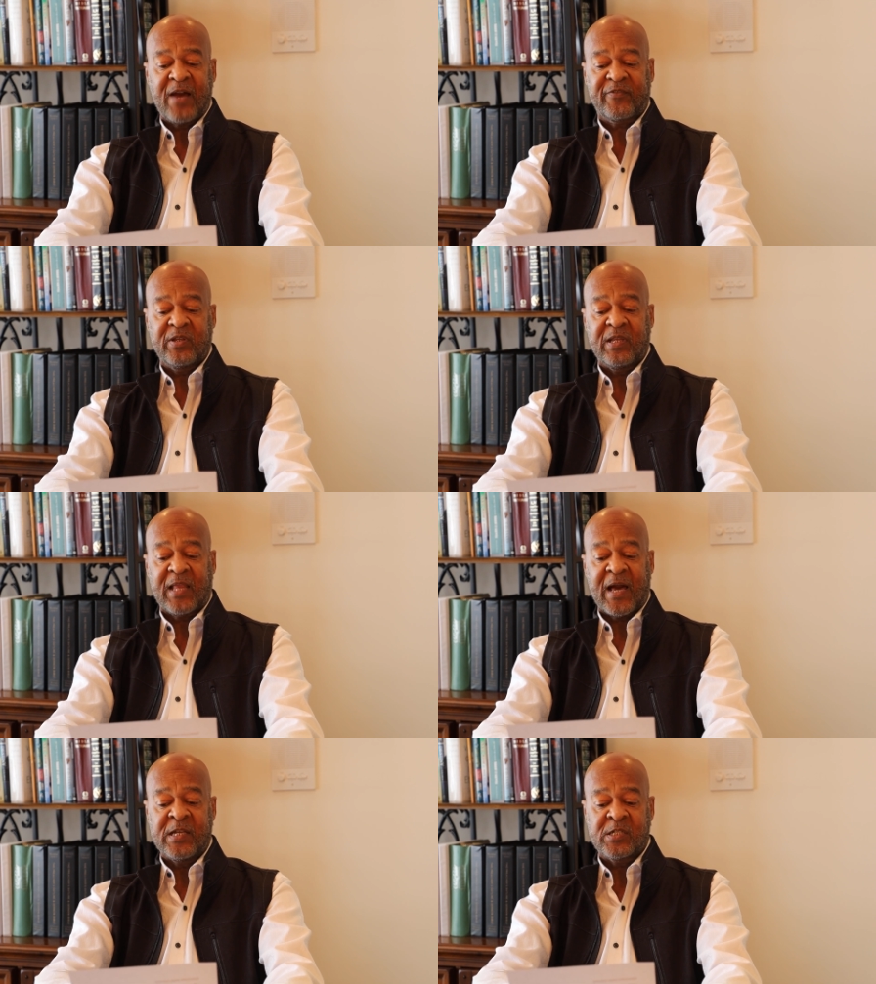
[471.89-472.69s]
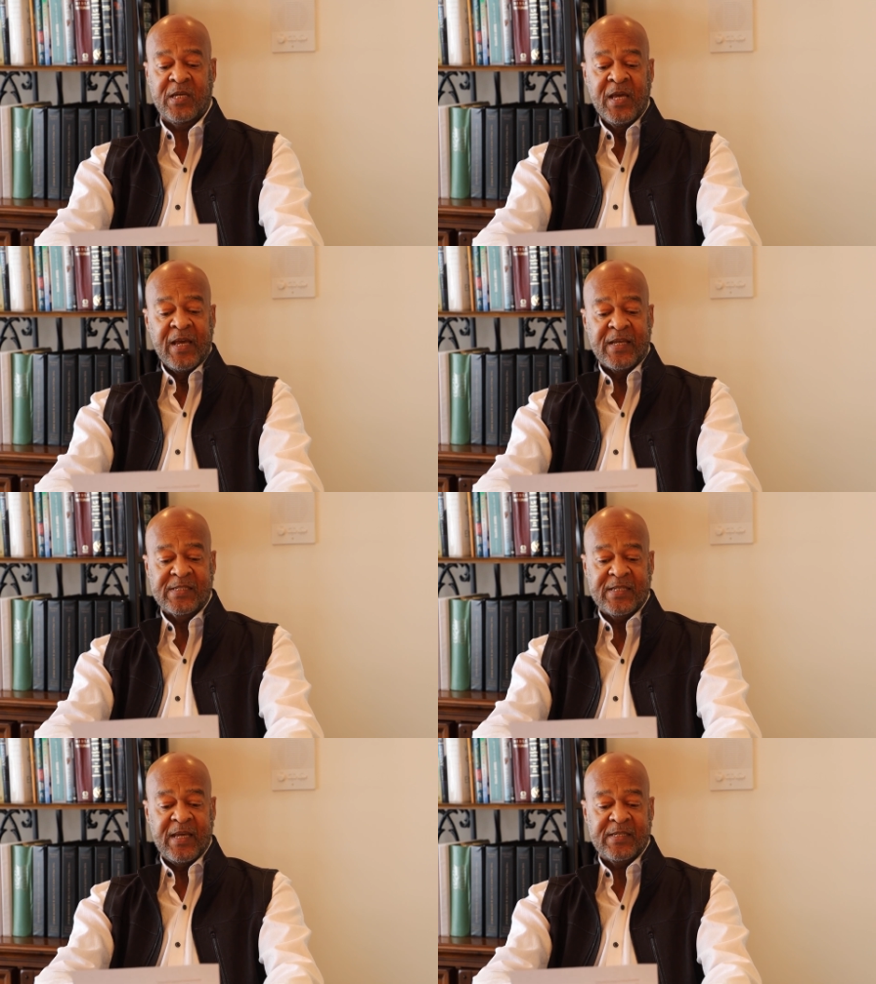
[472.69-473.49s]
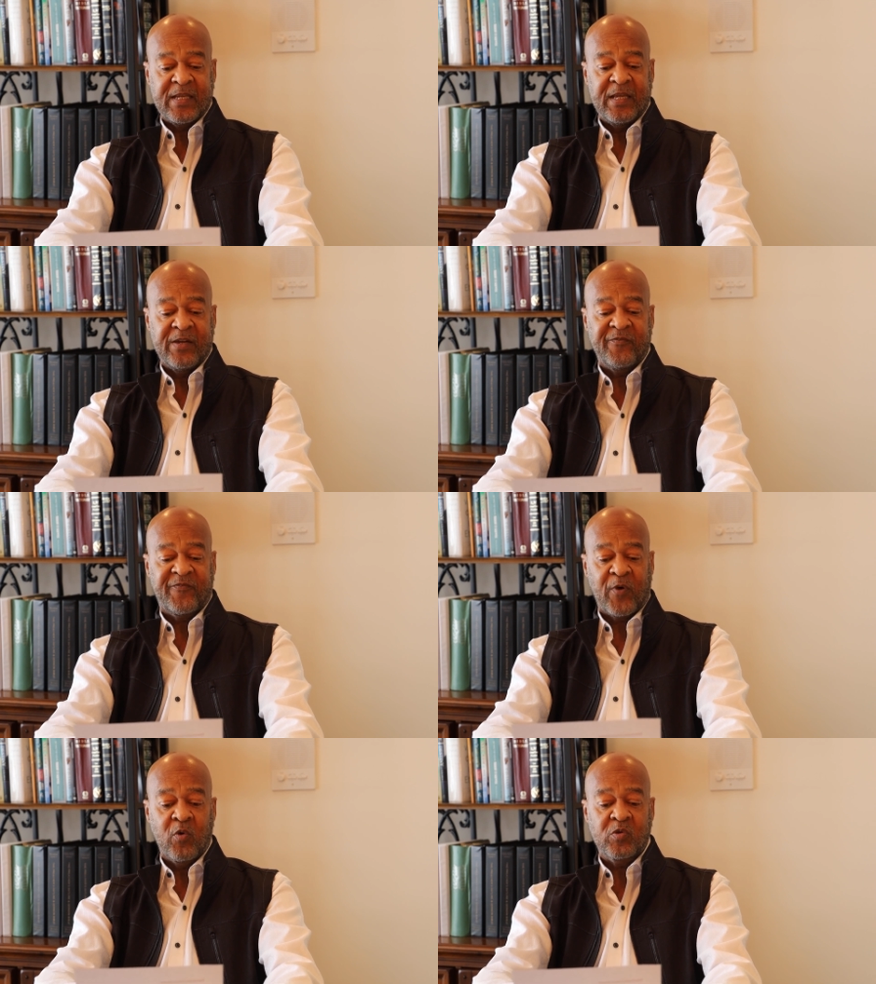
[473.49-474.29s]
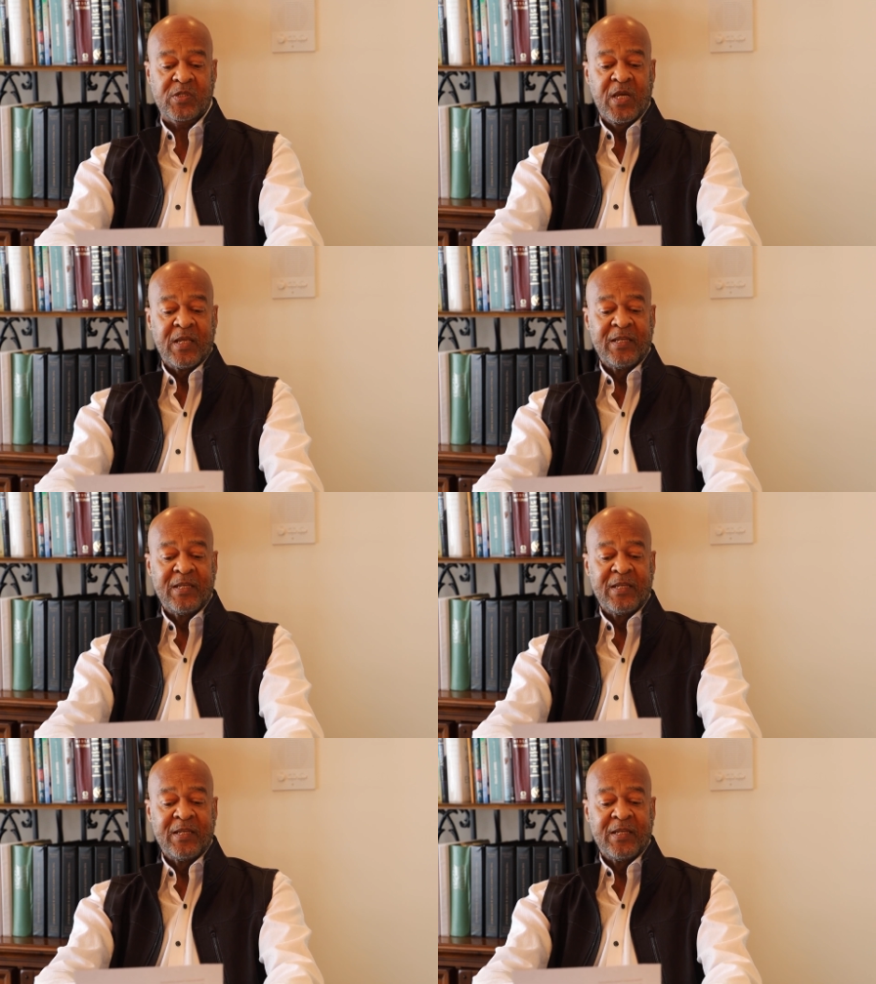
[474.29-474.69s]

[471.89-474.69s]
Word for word: after Elijah and said to him, First,